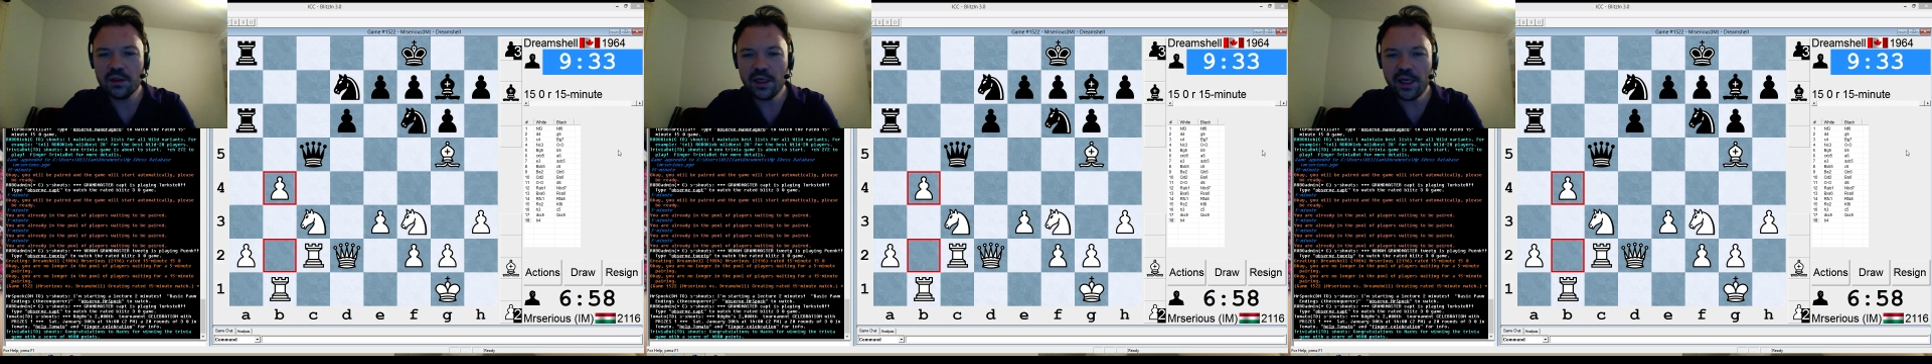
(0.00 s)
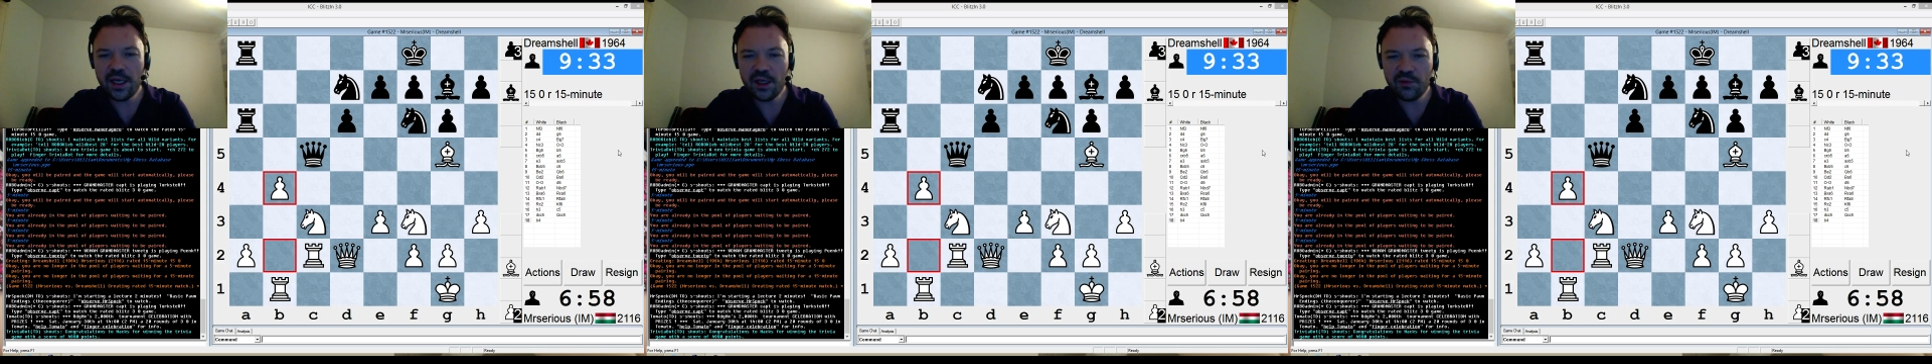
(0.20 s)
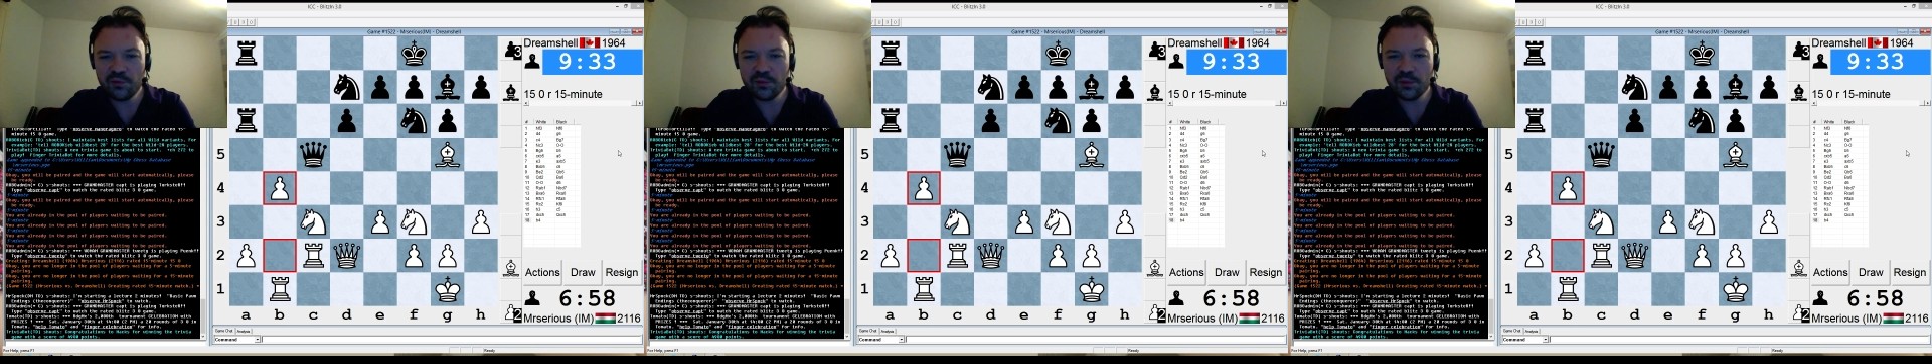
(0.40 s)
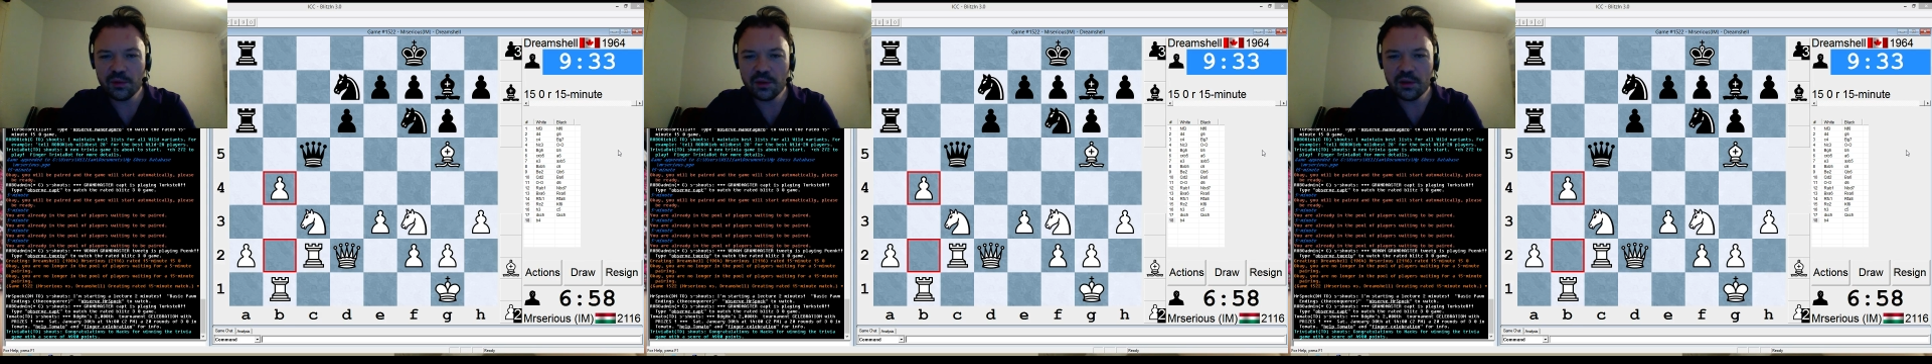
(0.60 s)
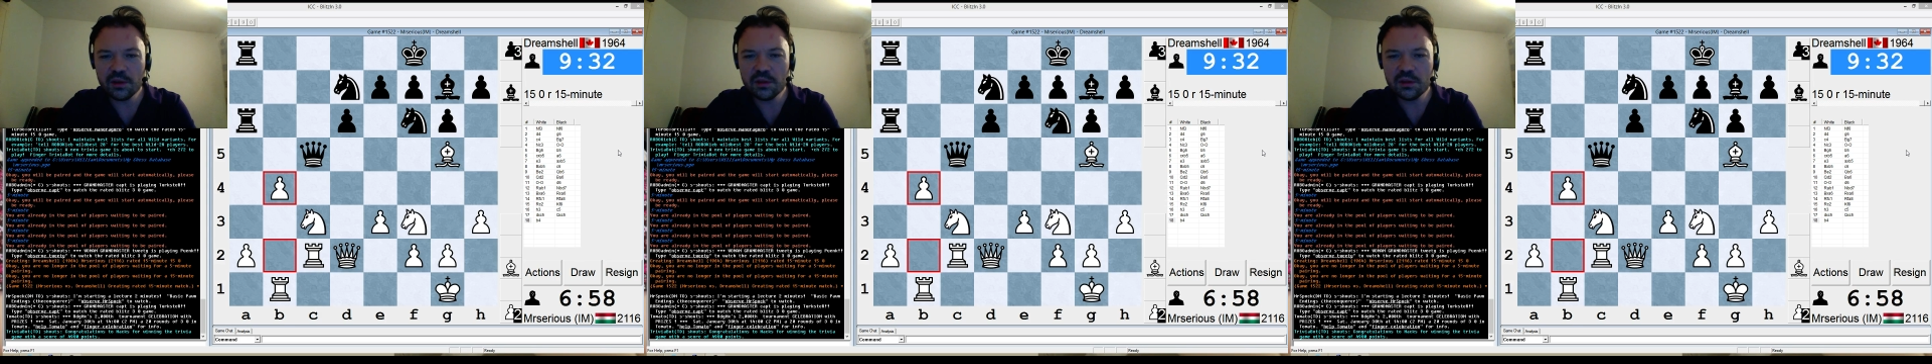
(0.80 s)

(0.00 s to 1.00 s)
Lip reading: A4.